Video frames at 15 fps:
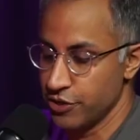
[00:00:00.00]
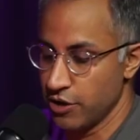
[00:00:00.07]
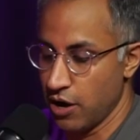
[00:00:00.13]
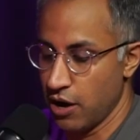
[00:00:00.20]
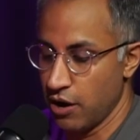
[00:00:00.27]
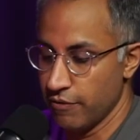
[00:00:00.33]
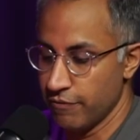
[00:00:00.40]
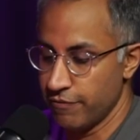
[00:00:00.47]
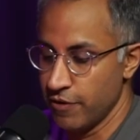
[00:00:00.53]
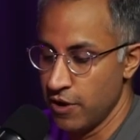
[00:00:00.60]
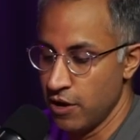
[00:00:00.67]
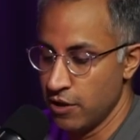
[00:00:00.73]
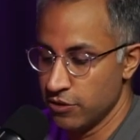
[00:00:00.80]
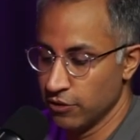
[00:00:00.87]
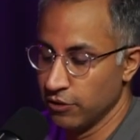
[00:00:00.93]
of
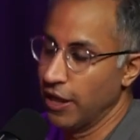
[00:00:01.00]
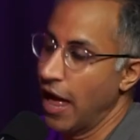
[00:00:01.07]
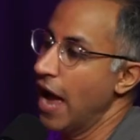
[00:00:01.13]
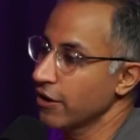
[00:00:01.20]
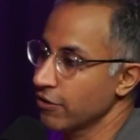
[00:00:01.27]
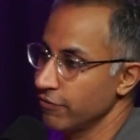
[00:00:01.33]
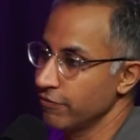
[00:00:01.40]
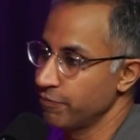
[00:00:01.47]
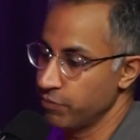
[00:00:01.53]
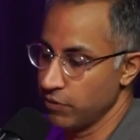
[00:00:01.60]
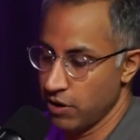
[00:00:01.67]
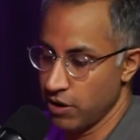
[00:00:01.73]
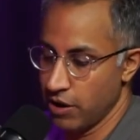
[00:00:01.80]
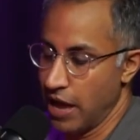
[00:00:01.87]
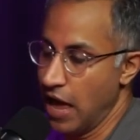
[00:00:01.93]
the lack of
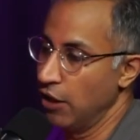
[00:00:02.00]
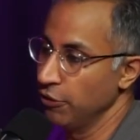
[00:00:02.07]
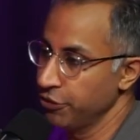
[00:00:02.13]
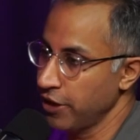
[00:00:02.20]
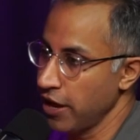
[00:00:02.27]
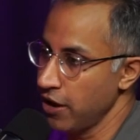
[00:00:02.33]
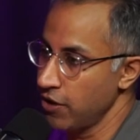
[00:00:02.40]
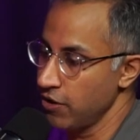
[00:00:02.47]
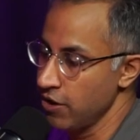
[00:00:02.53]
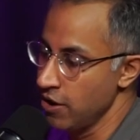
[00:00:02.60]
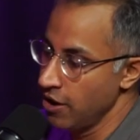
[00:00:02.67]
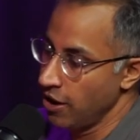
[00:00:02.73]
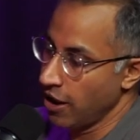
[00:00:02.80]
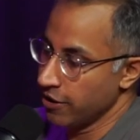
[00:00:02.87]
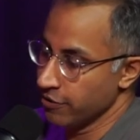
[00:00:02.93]
uh, health care,
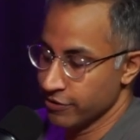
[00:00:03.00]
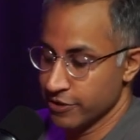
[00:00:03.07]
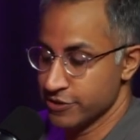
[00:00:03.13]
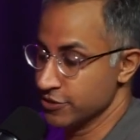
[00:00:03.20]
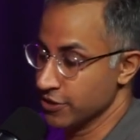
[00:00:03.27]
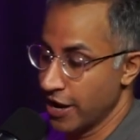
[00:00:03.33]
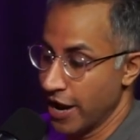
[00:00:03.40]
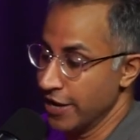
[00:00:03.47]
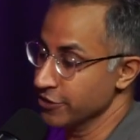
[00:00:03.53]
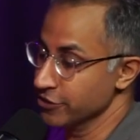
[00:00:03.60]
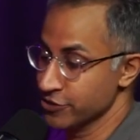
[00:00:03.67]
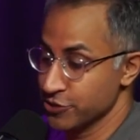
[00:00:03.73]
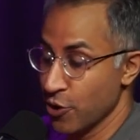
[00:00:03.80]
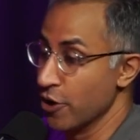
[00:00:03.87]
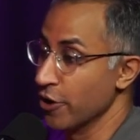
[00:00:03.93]
and this is, I hate to
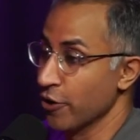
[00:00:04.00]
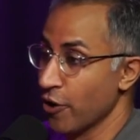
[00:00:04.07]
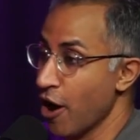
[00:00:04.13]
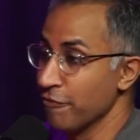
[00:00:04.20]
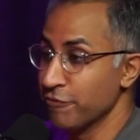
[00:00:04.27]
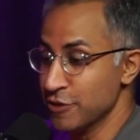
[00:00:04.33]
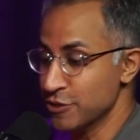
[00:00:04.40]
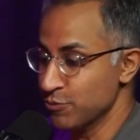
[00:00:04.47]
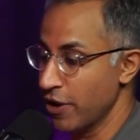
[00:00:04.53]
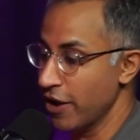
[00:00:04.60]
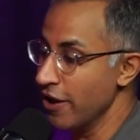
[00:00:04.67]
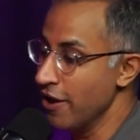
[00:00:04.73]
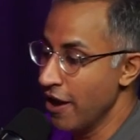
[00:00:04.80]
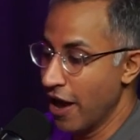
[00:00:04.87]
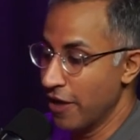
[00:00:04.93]
start it off this
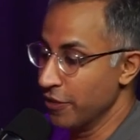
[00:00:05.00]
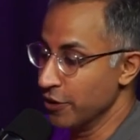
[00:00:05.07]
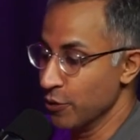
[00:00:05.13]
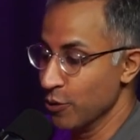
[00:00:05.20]
way, and then you